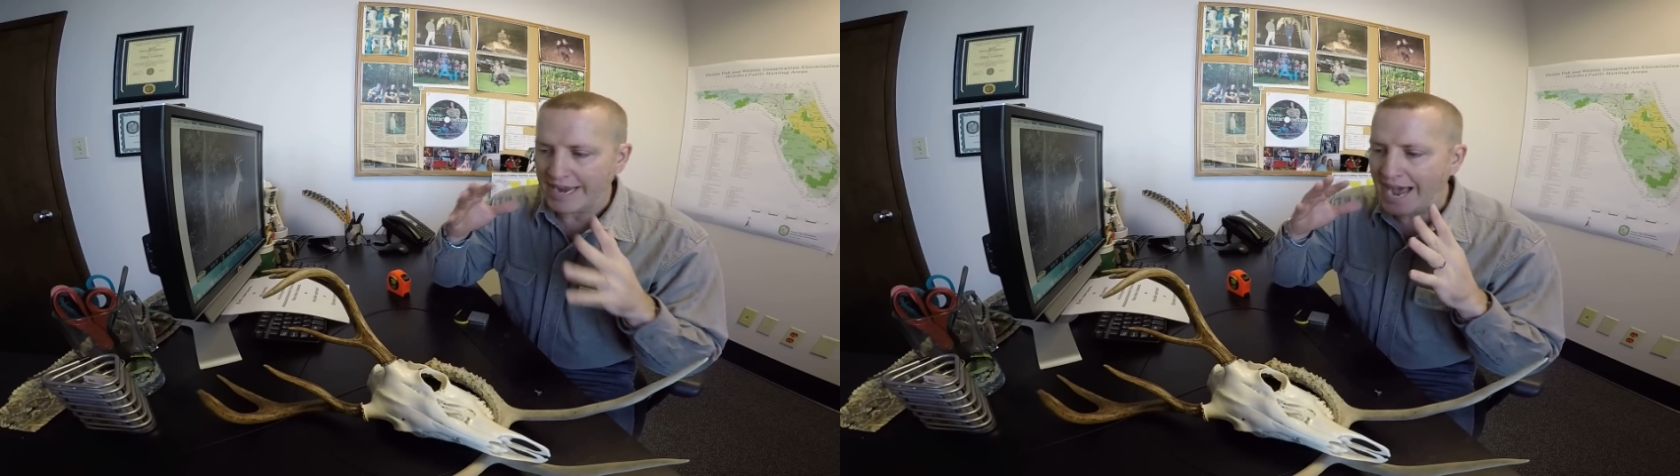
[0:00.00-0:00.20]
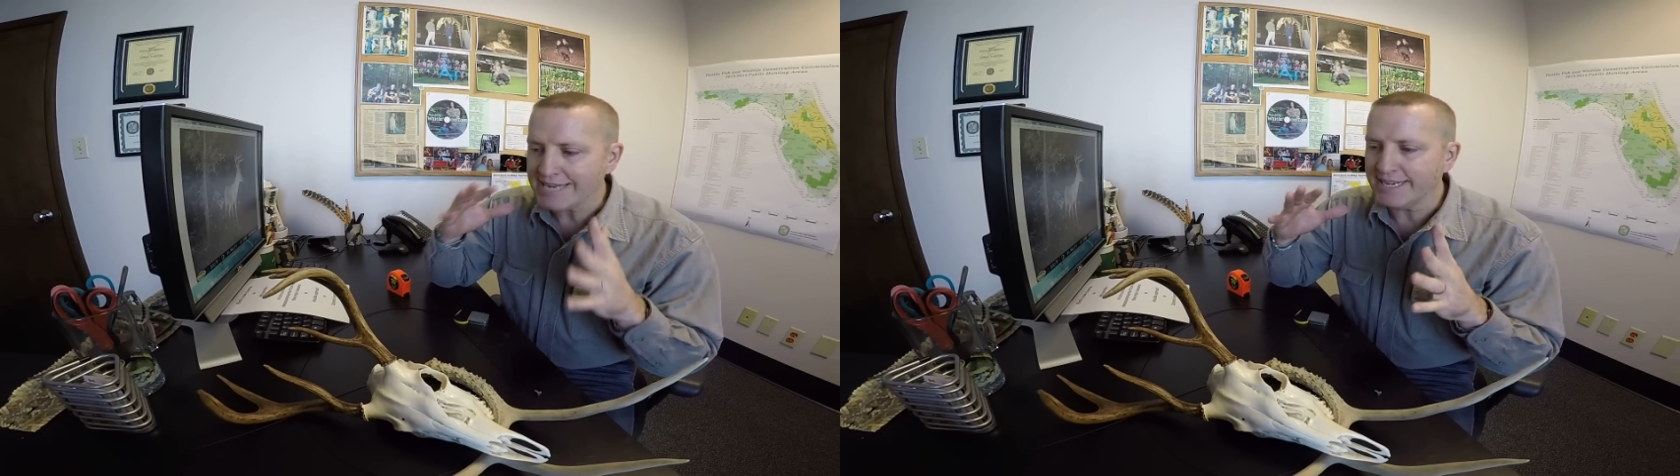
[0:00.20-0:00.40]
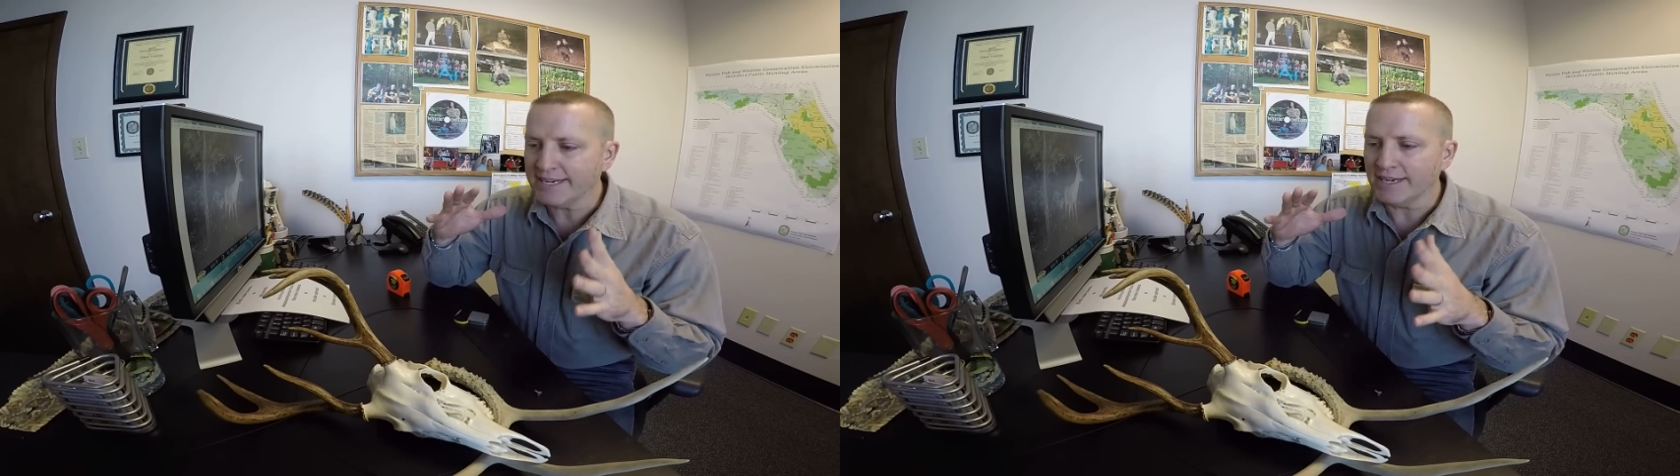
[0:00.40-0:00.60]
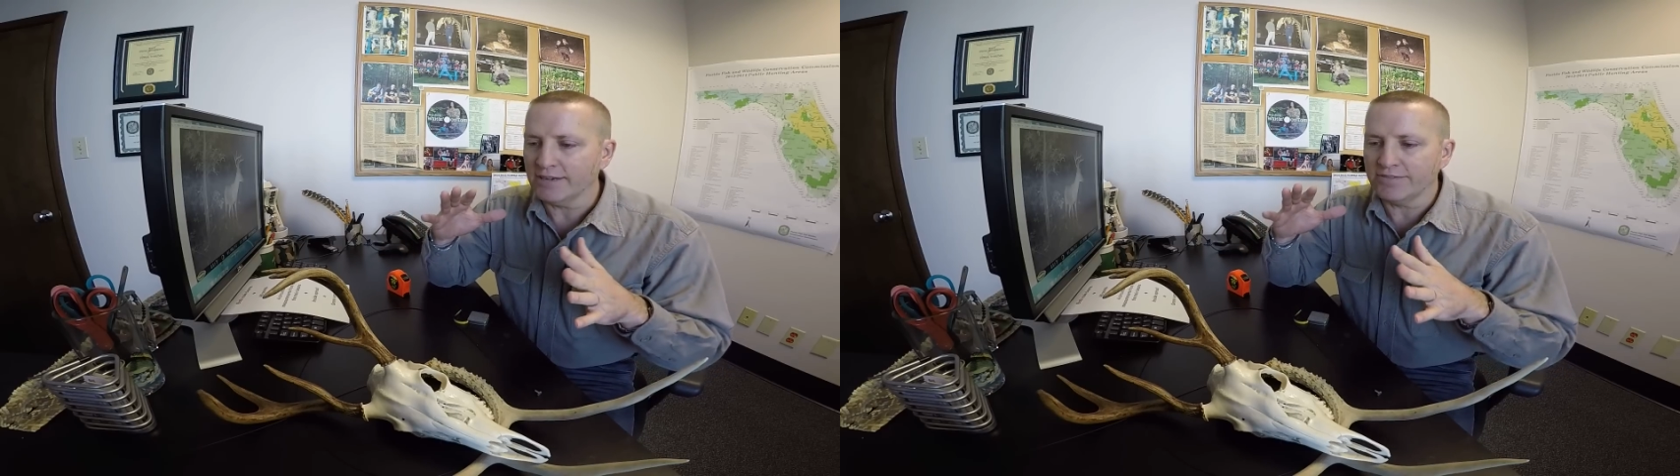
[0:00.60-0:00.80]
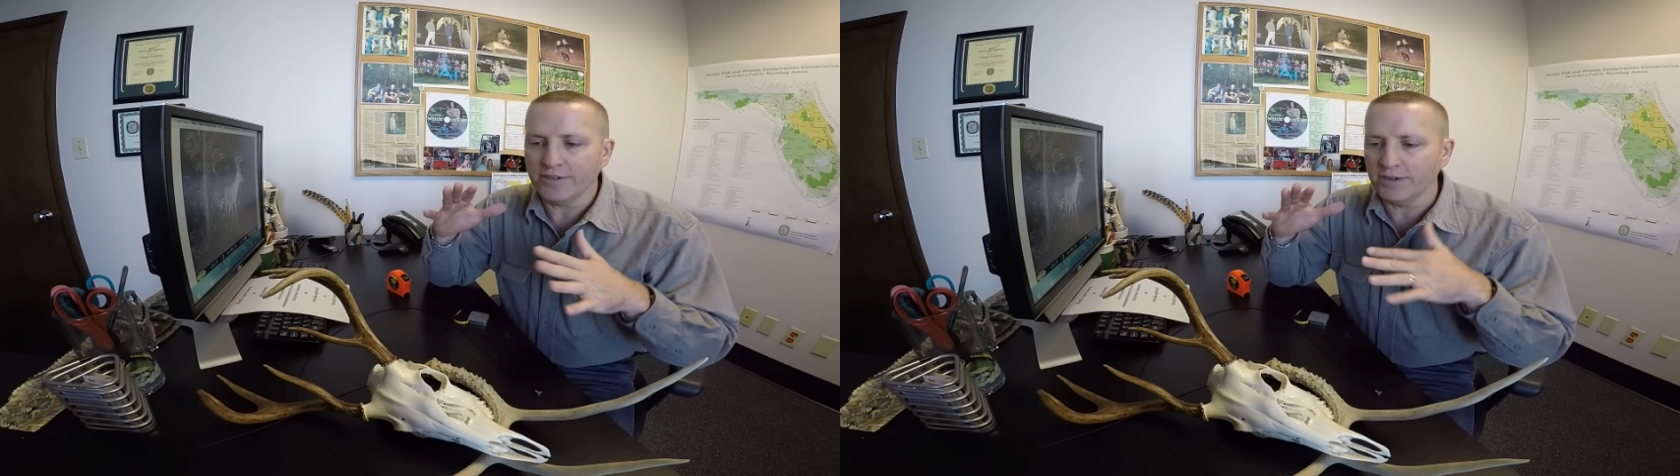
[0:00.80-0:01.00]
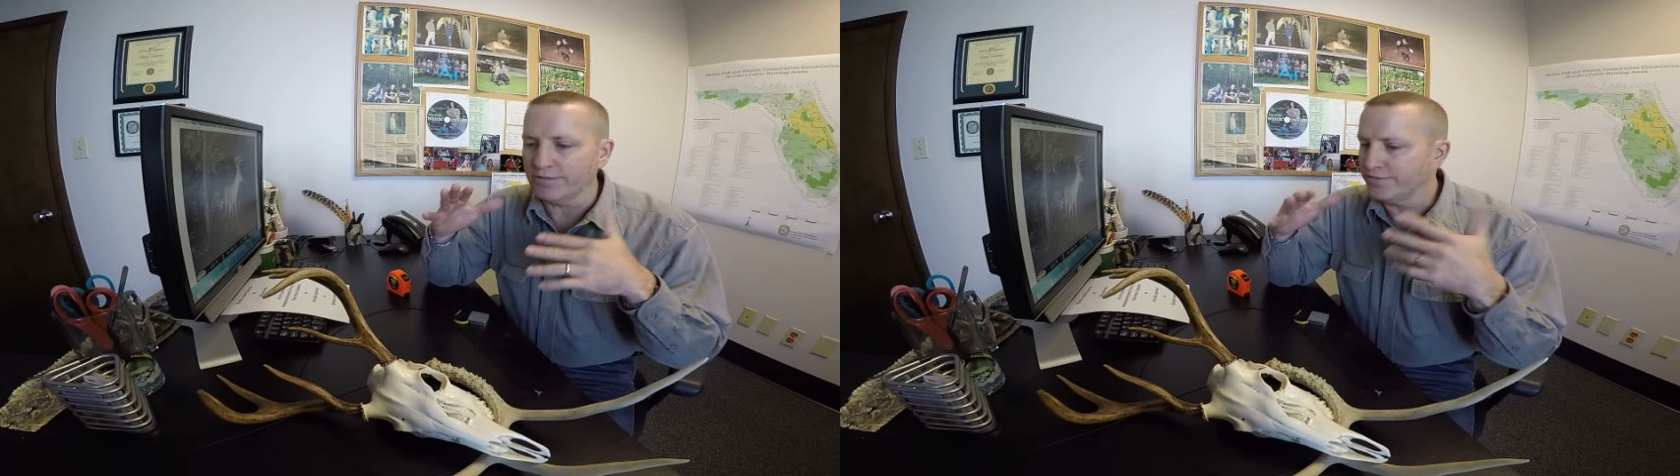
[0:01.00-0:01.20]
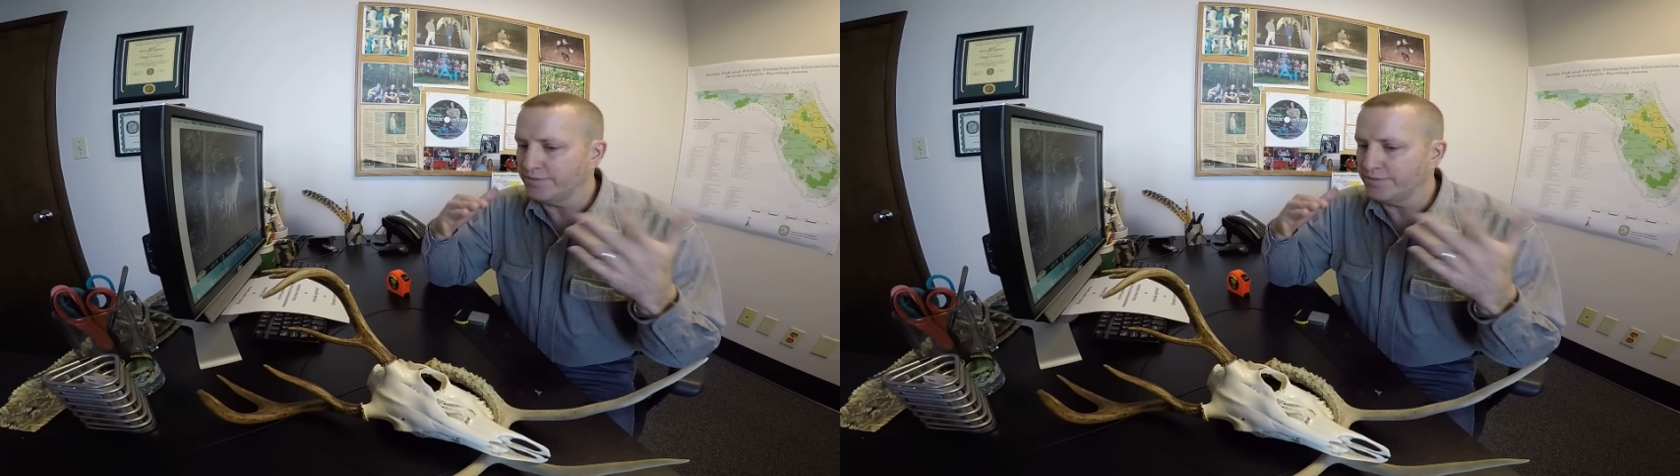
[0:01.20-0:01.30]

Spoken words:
idea of